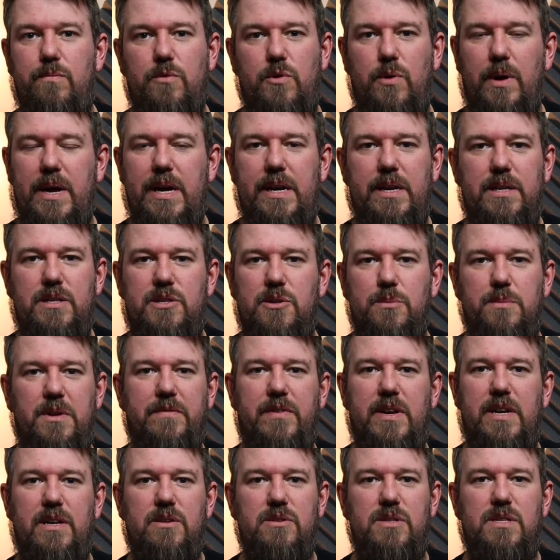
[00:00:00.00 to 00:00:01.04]
created so many
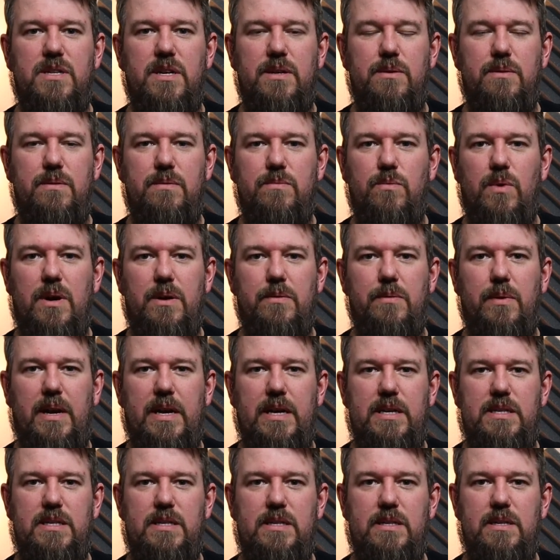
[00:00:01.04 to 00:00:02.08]
videos that weren't
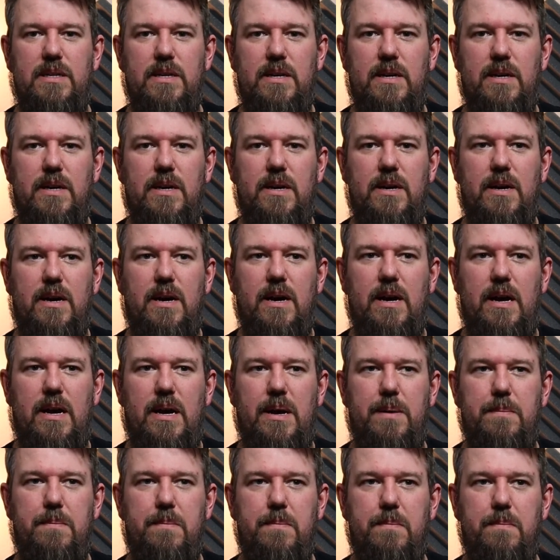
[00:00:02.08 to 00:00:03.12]
released,
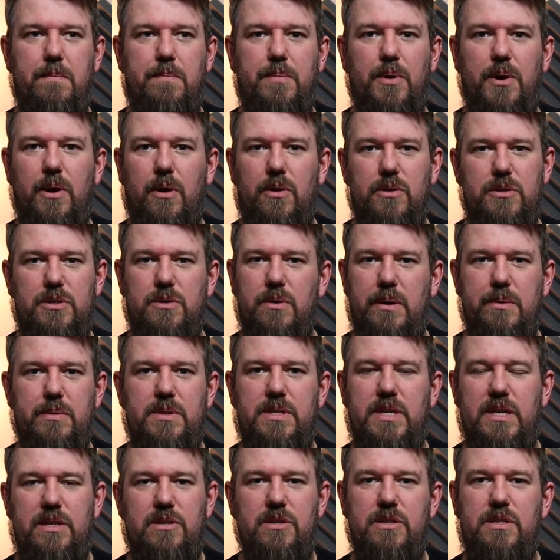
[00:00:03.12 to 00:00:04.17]
but also I
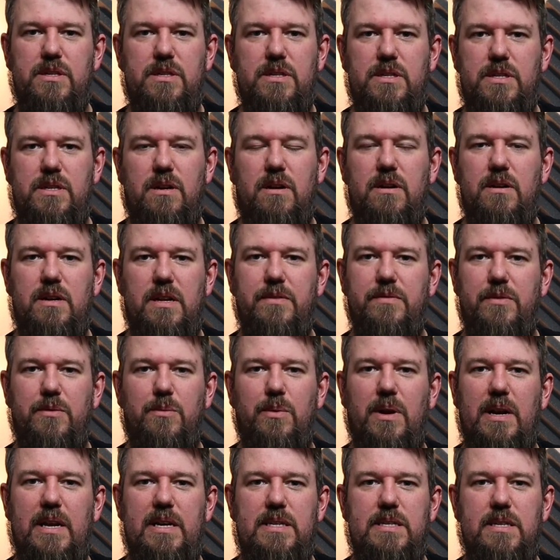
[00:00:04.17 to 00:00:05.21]
would say just start even
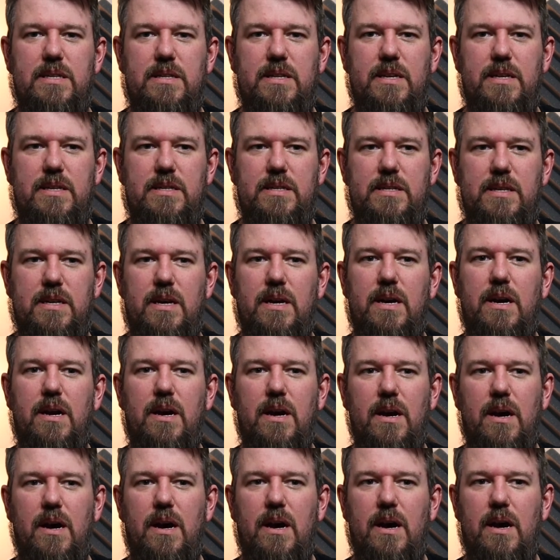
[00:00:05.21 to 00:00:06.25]
releasing things.
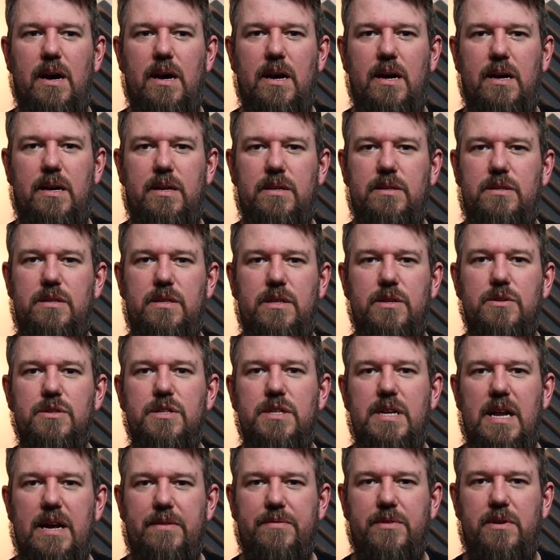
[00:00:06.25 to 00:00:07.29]

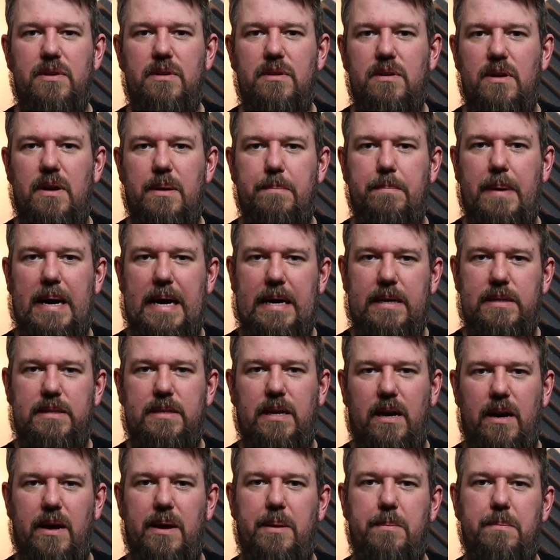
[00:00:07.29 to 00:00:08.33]
There's never a bad
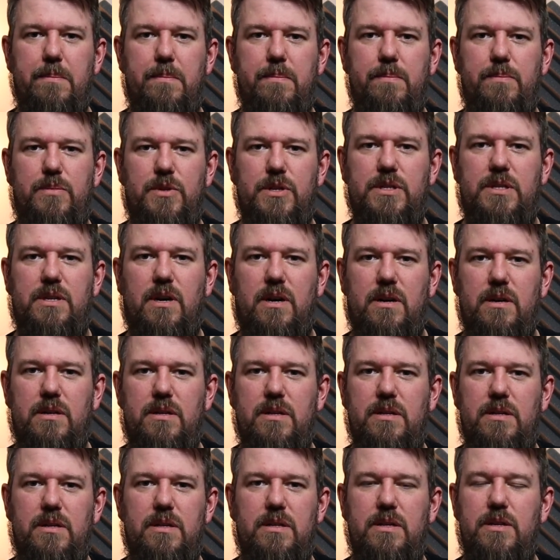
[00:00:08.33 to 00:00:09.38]
time to
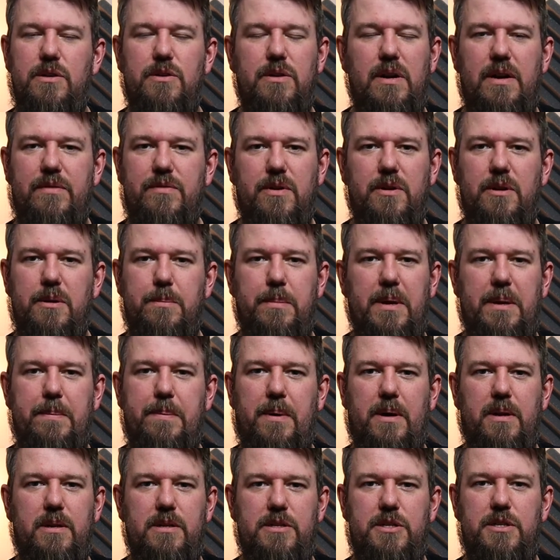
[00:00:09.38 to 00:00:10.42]
start. You're never going to be
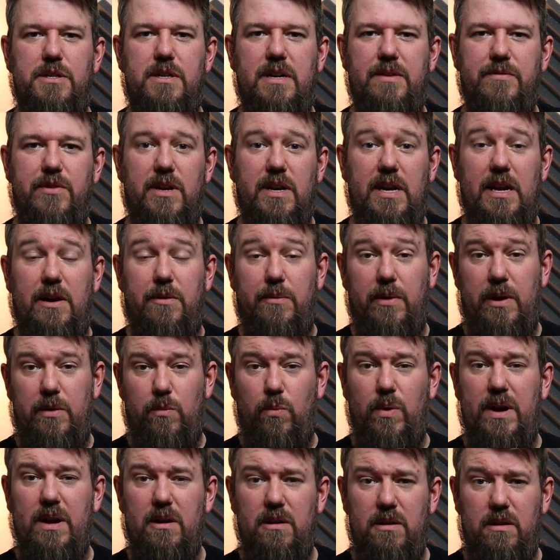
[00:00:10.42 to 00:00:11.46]
polished. You're never going to get it right.
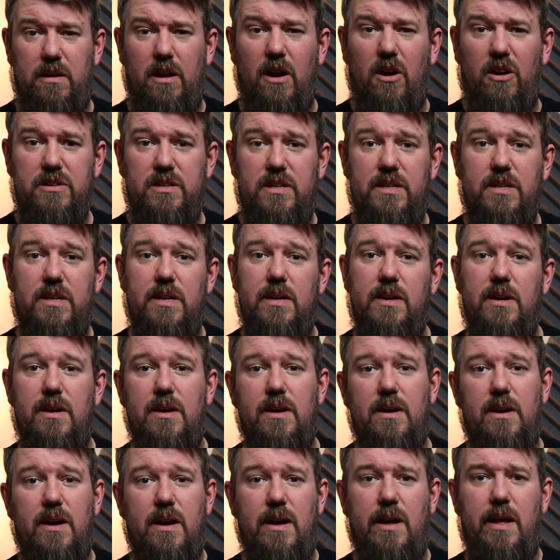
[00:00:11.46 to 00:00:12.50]
We're not,
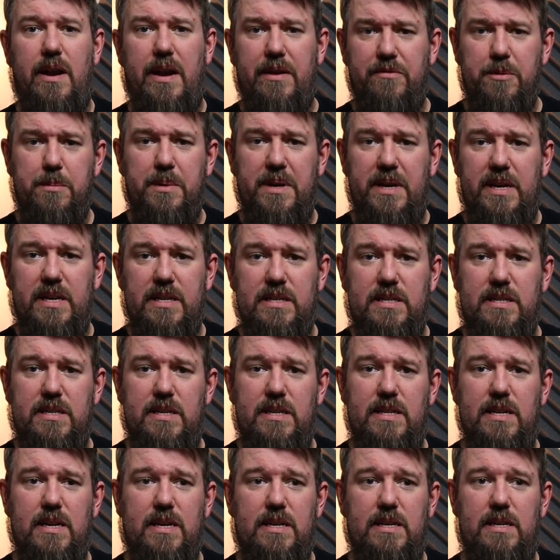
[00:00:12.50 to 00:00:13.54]
and everybody can
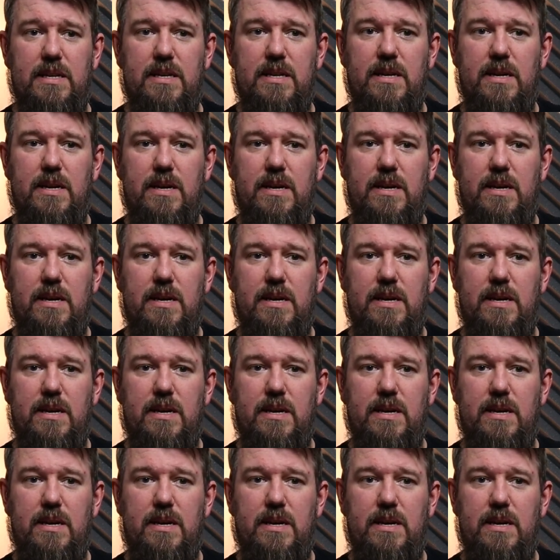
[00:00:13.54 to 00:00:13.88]
see that.